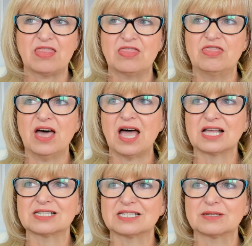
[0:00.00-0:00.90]

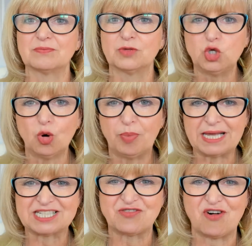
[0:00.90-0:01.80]
that your
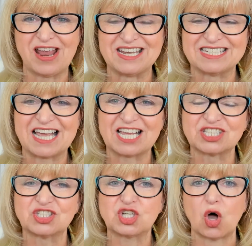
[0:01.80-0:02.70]
best friend
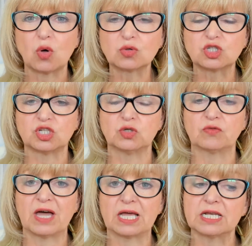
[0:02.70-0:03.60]
has told you
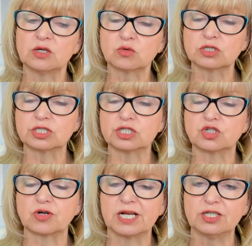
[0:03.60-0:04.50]
that in order to
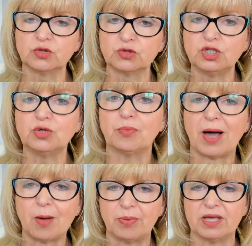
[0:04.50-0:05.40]
train your new puppy